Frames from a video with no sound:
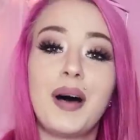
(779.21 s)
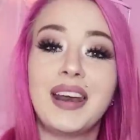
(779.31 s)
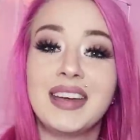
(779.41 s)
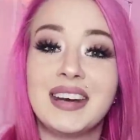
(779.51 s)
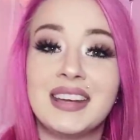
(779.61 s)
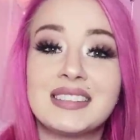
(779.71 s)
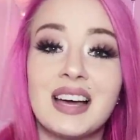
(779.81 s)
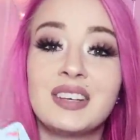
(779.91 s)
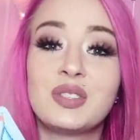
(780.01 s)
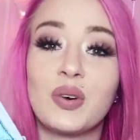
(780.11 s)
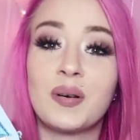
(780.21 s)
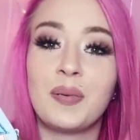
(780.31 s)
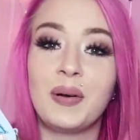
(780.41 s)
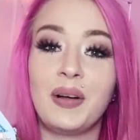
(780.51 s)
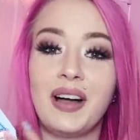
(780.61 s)
but it is
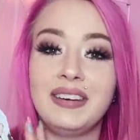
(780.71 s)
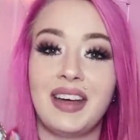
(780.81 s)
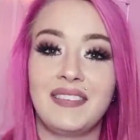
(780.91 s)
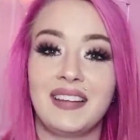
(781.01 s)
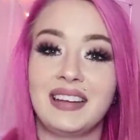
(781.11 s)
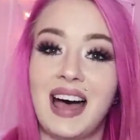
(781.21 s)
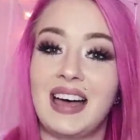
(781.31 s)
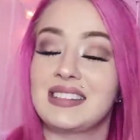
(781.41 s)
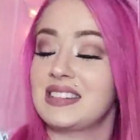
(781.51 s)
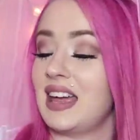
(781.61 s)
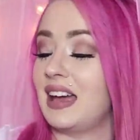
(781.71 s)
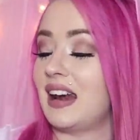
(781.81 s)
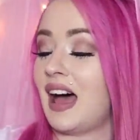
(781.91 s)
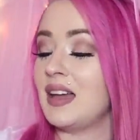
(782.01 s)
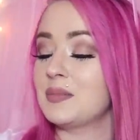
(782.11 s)
adorable nonetheless.
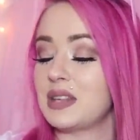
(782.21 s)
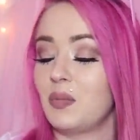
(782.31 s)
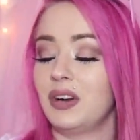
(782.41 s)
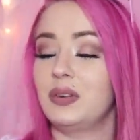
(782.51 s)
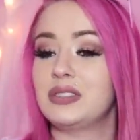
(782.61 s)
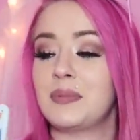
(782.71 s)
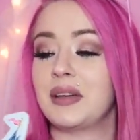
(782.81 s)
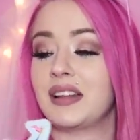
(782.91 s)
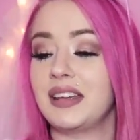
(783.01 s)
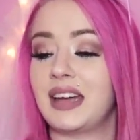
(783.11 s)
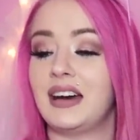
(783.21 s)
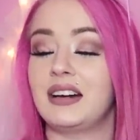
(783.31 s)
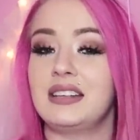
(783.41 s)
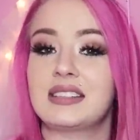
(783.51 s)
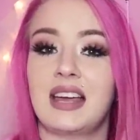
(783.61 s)
And I am someone who typically
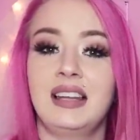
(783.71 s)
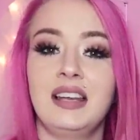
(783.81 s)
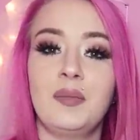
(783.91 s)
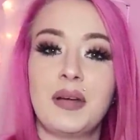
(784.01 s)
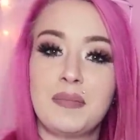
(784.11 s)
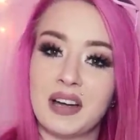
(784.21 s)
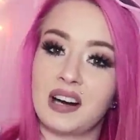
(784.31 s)
carries a little bit